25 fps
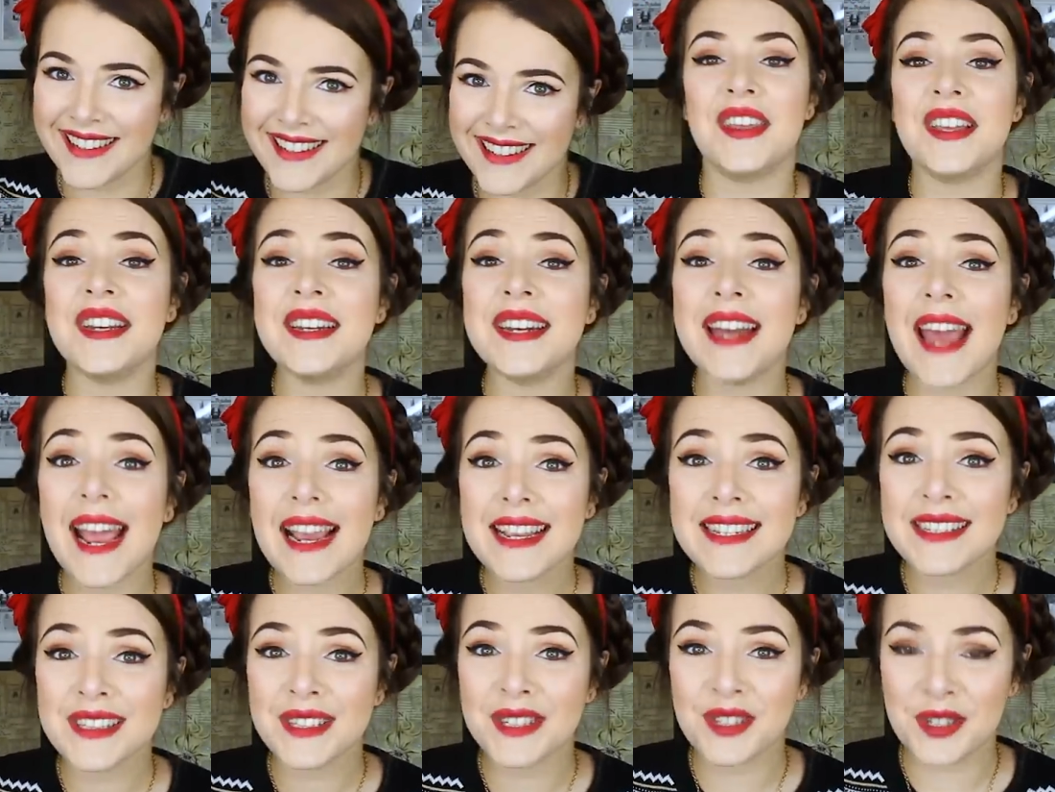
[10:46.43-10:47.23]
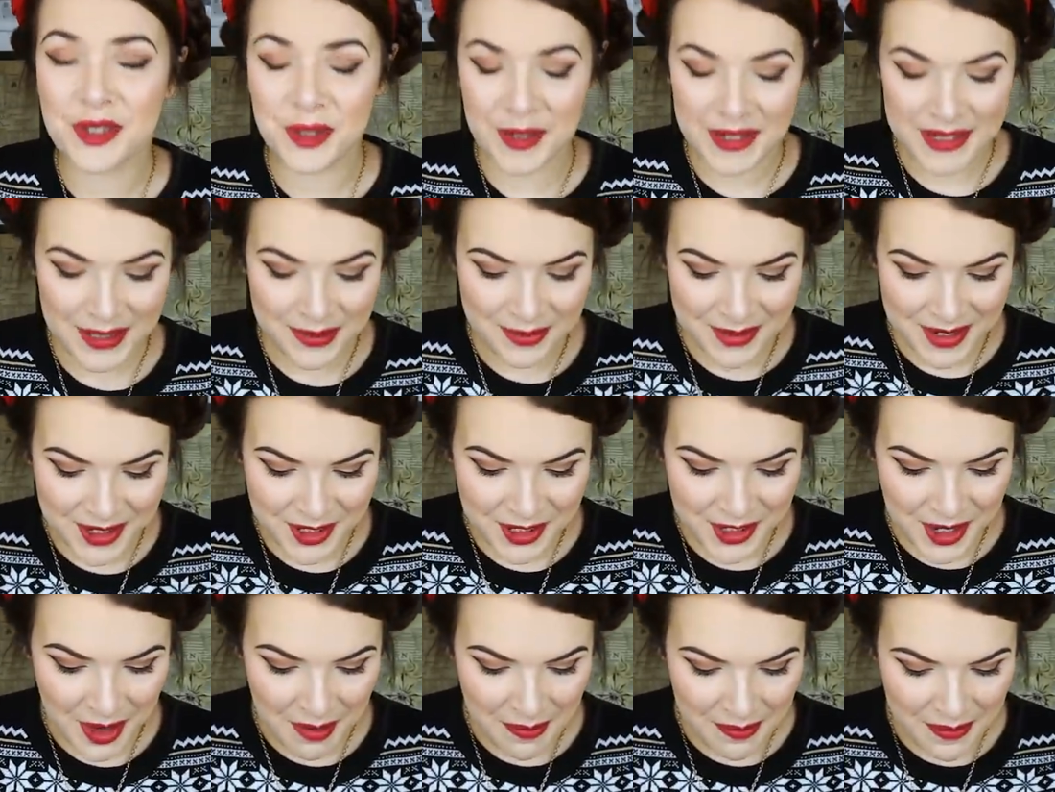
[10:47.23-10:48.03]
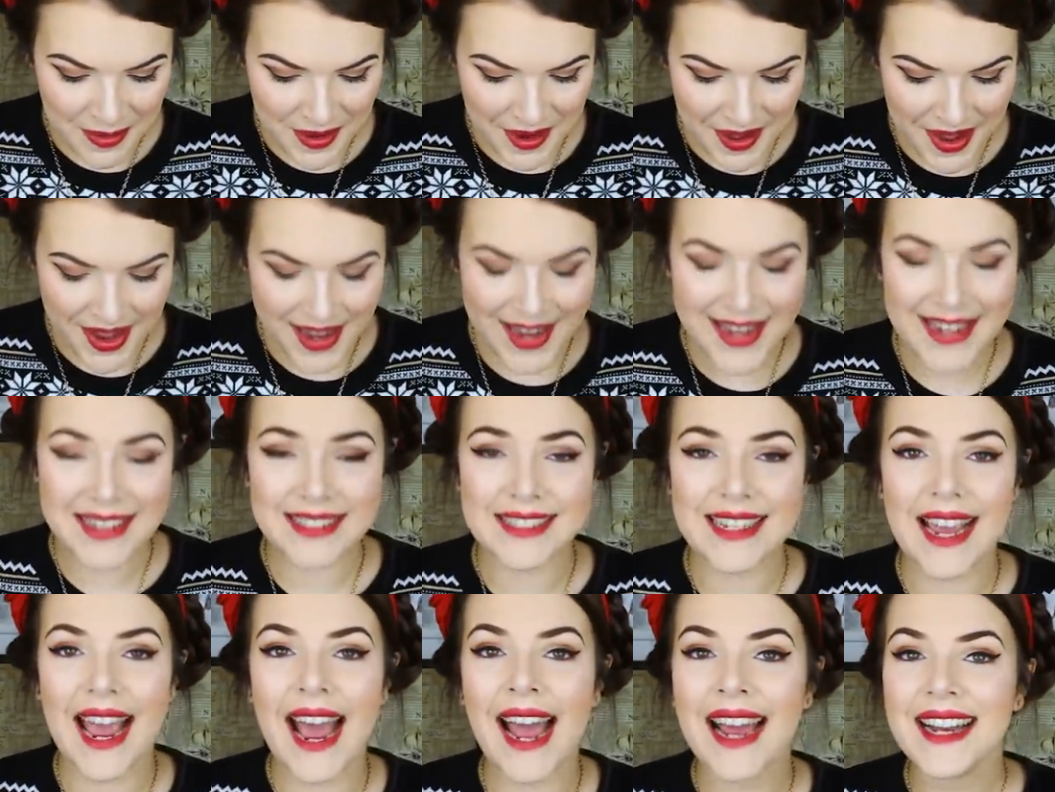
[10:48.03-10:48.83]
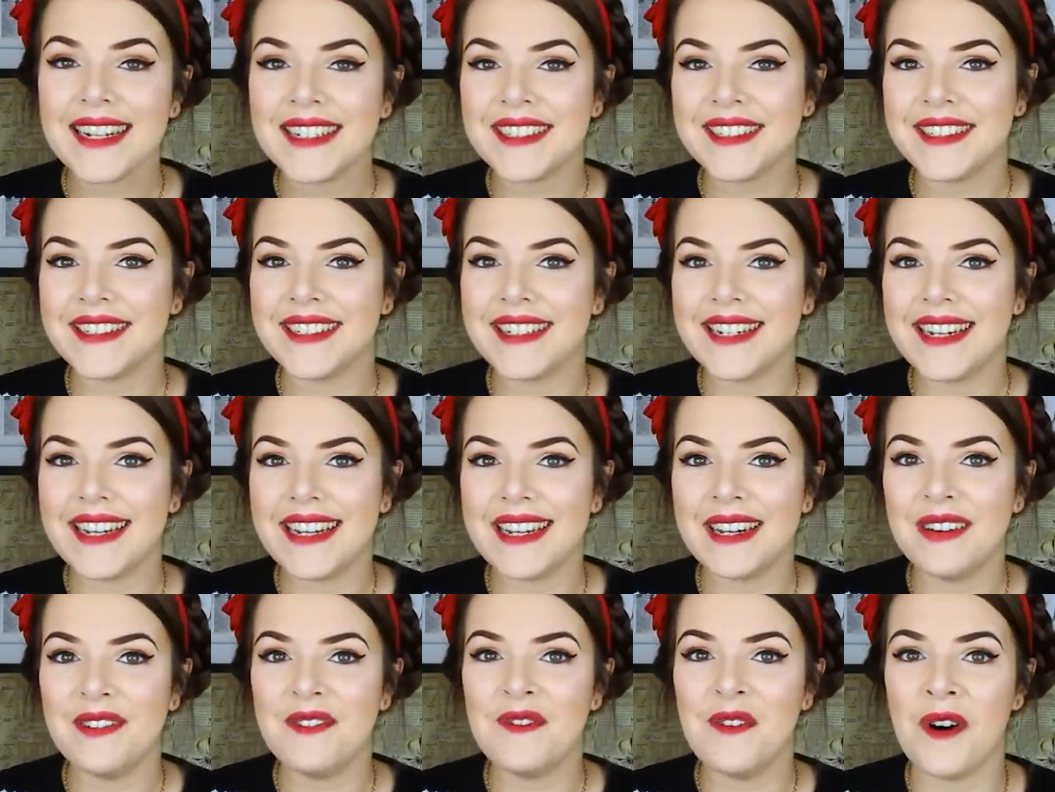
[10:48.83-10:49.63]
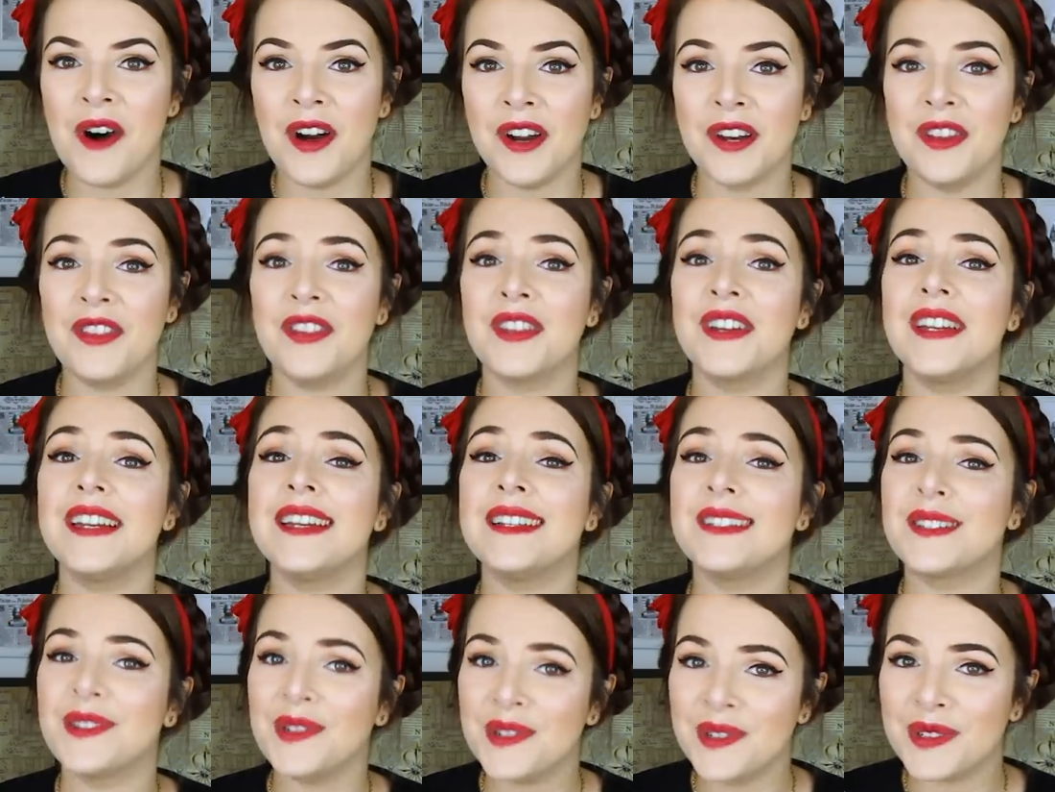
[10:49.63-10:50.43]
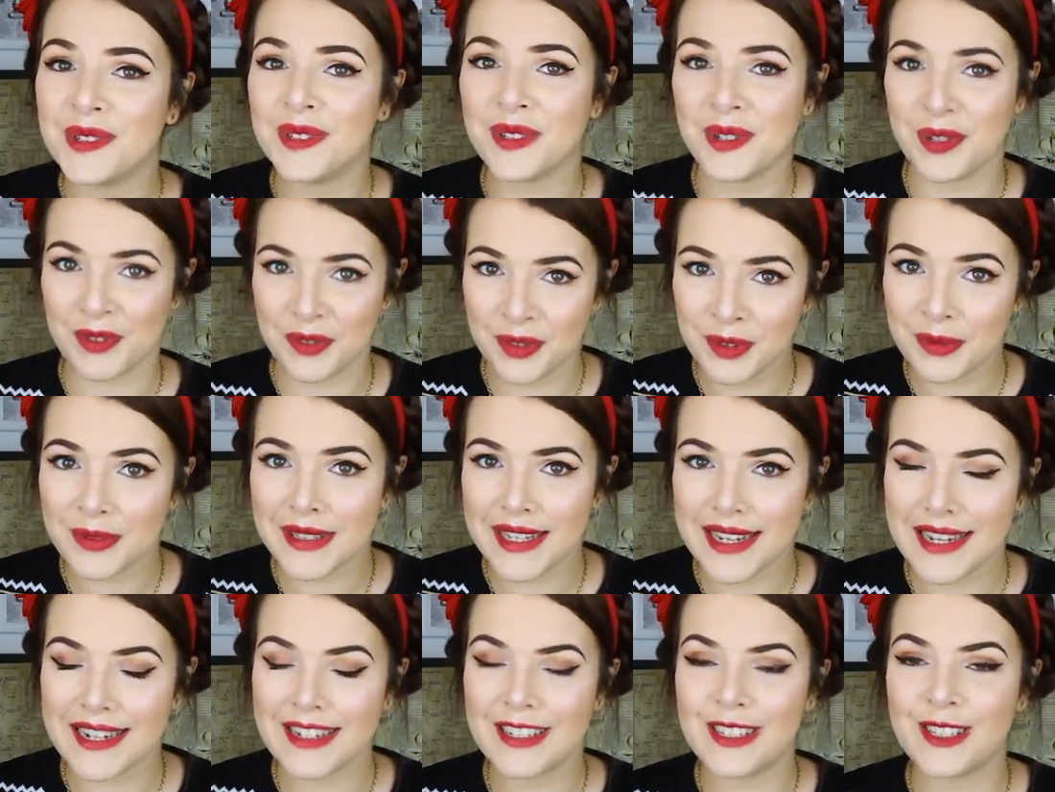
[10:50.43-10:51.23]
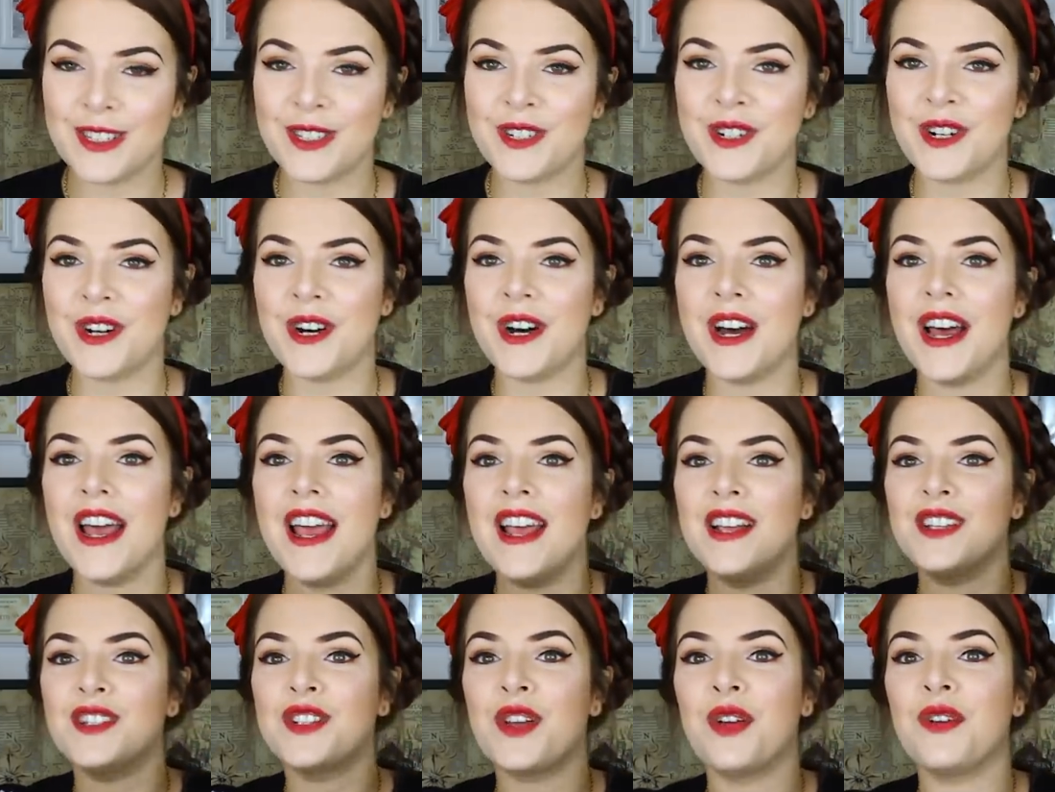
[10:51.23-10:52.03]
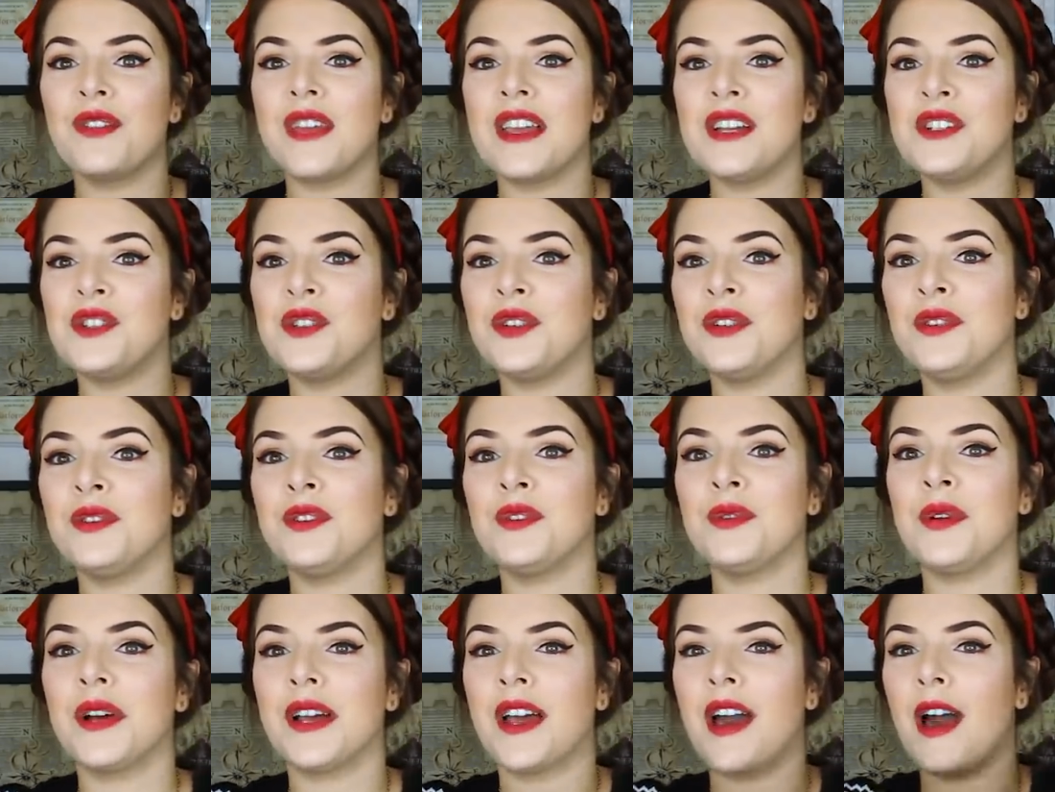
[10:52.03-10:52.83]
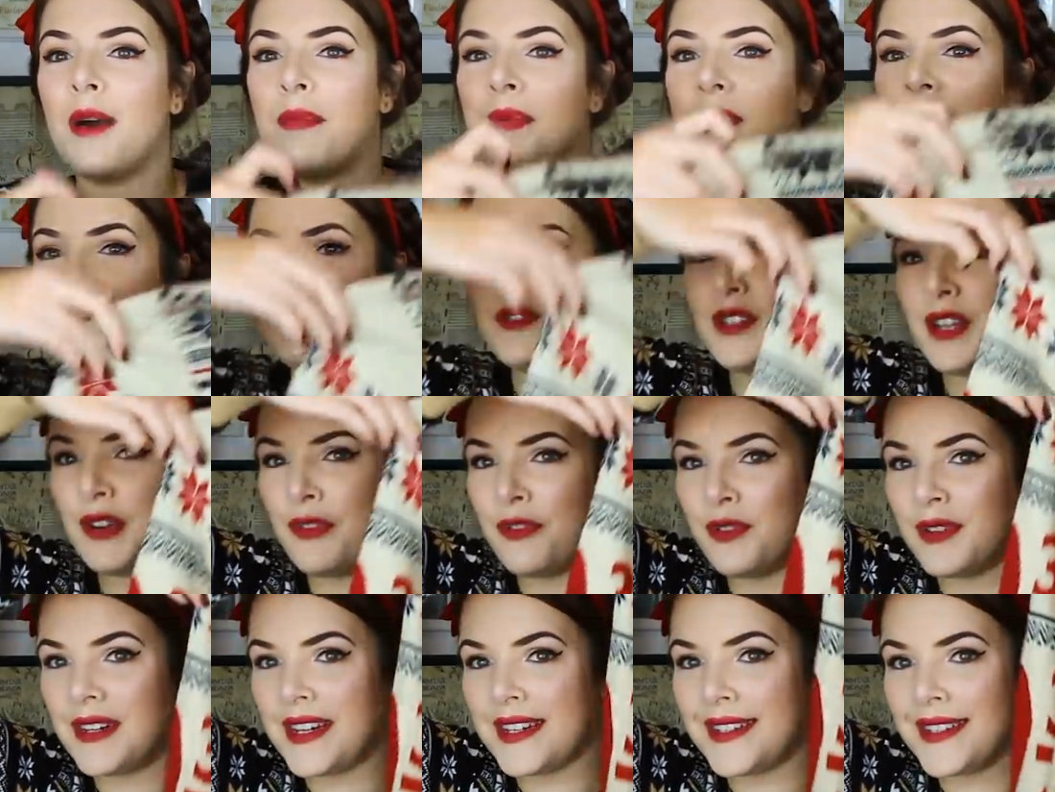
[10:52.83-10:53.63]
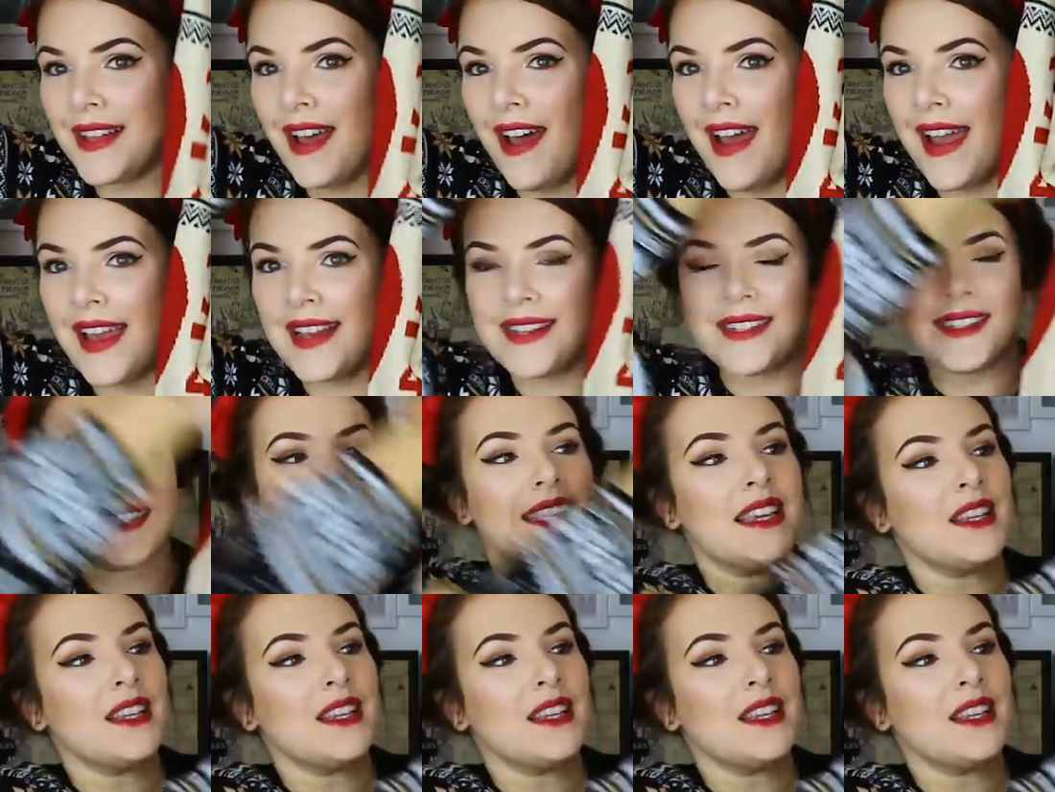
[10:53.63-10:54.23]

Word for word: The next Christmas jumper is actually one that is also from Geek Store, so they do a couple of different designs.